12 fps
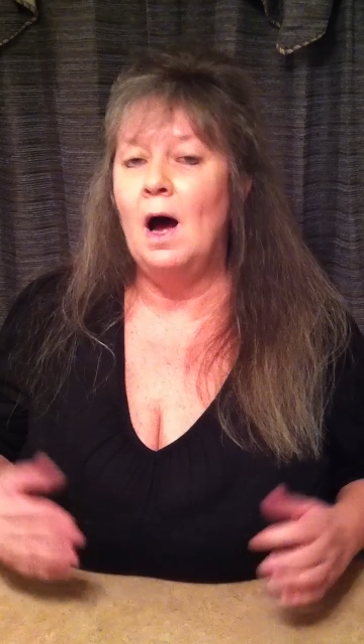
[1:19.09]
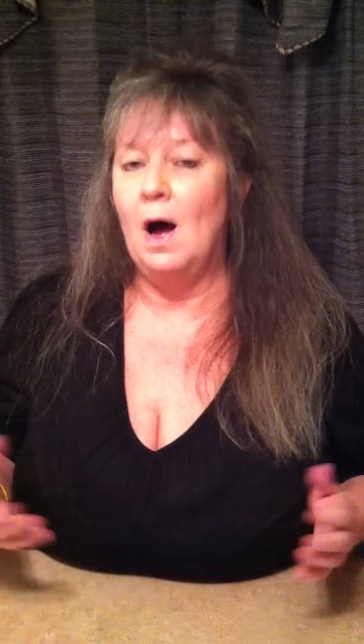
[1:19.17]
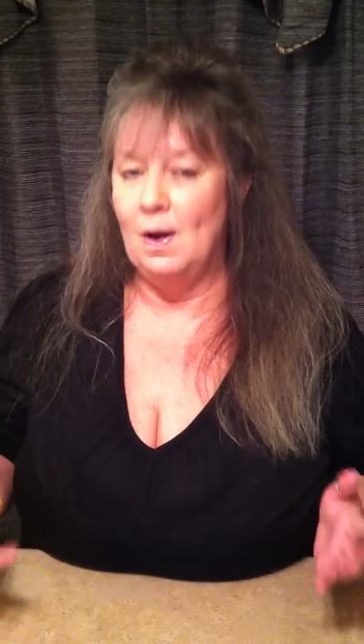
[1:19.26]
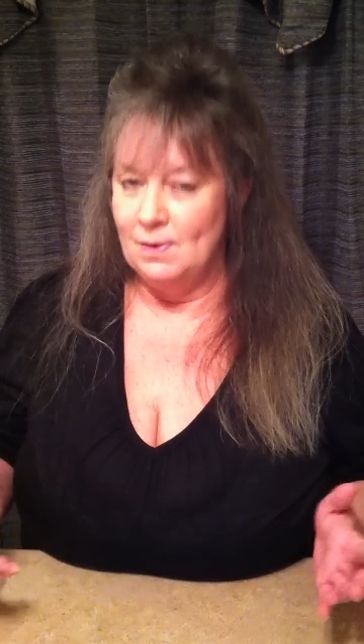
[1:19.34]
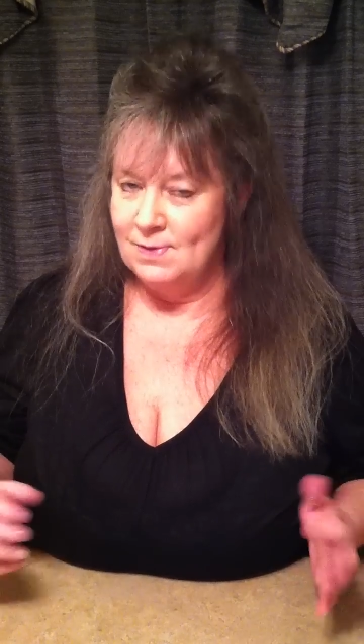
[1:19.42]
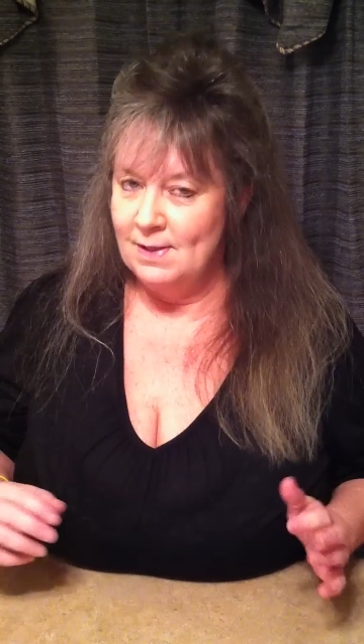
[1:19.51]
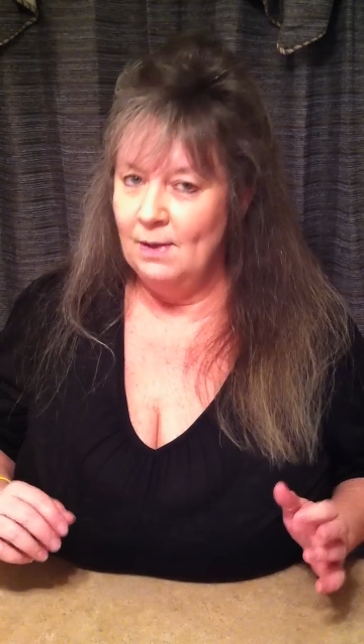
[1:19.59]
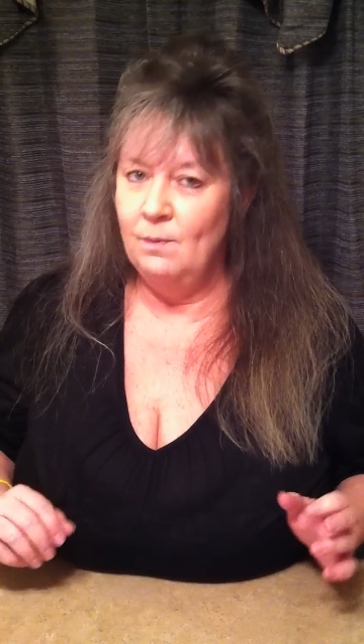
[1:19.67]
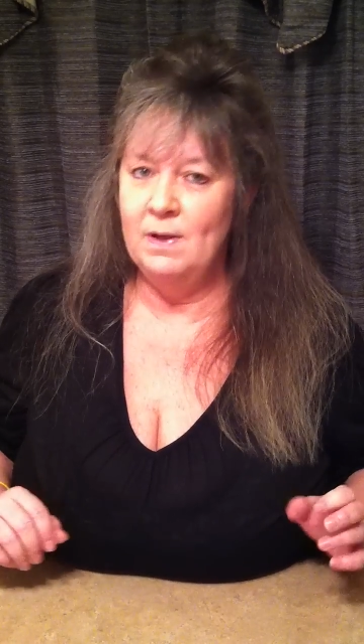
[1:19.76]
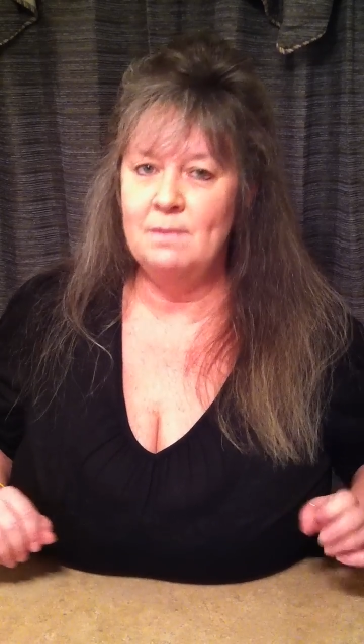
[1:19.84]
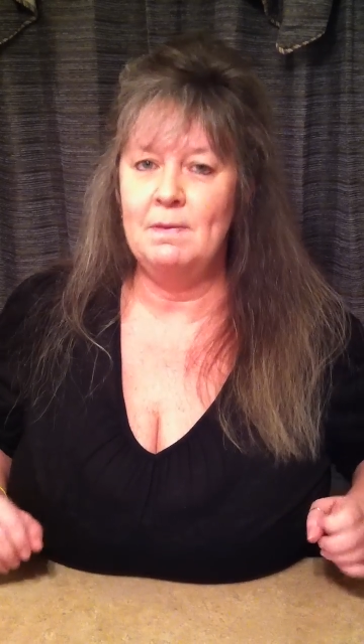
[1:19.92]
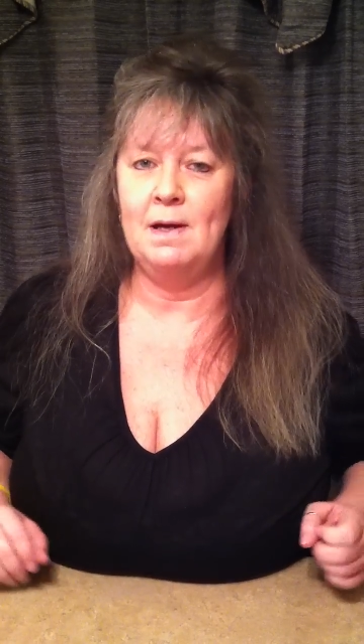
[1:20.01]
Also
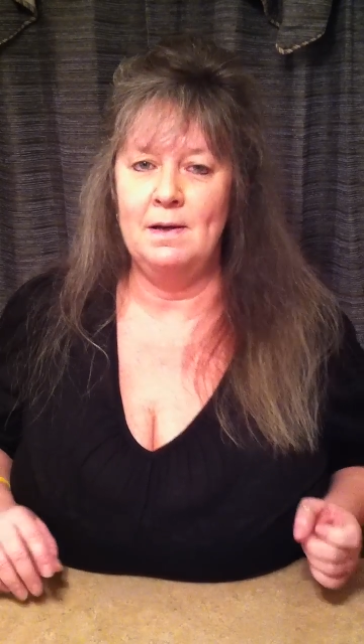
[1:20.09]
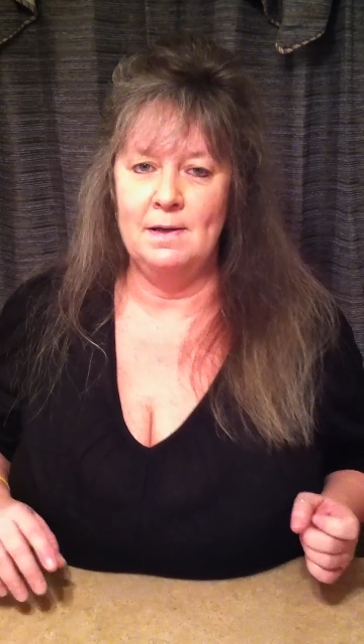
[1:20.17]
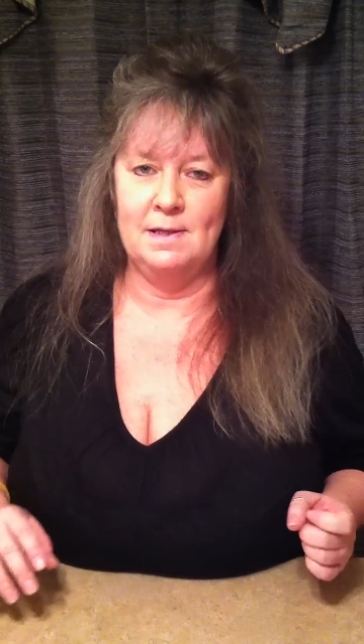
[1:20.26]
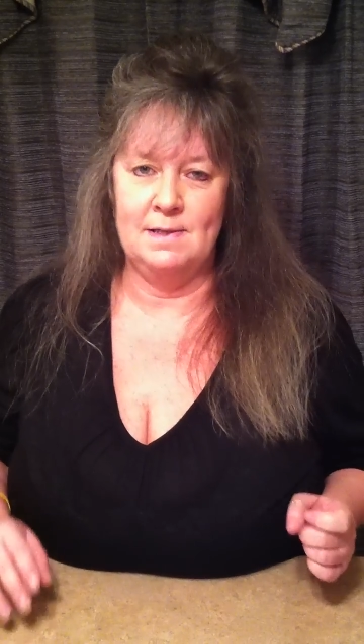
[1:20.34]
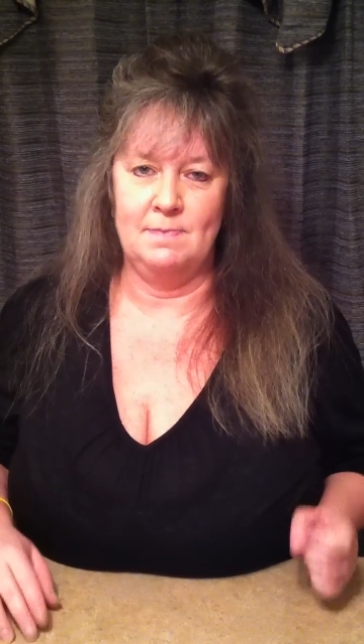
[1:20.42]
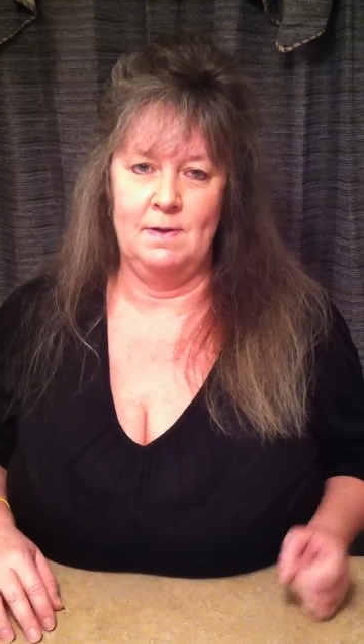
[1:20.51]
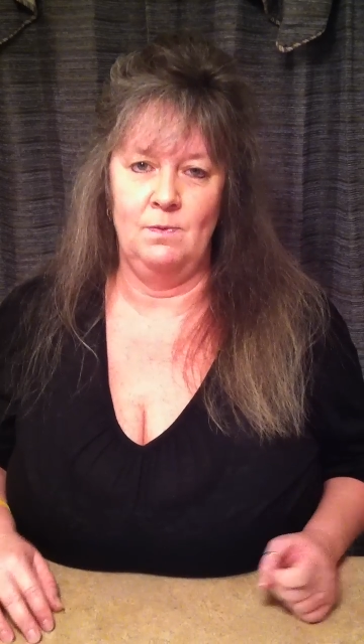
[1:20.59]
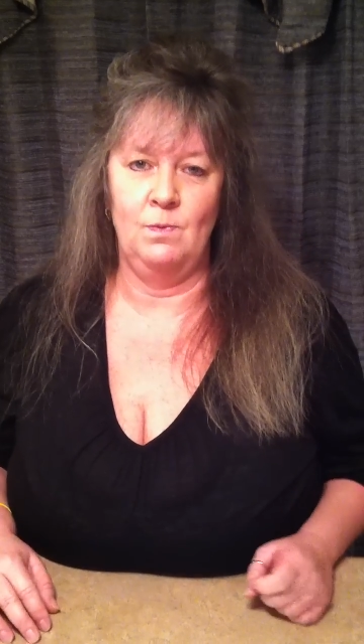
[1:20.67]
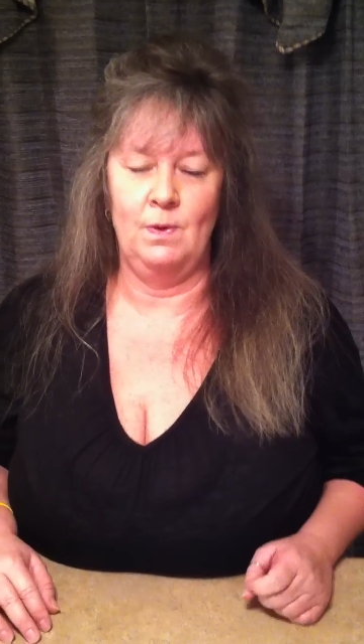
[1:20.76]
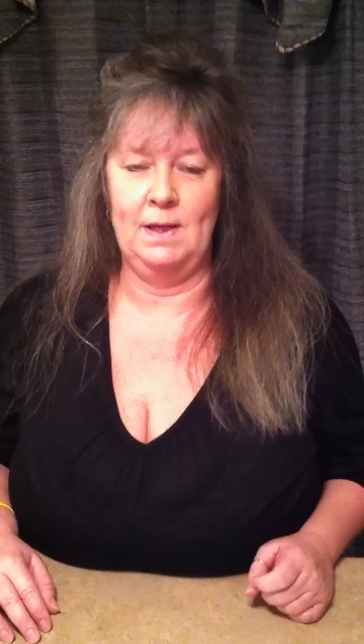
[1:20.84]
with my husband,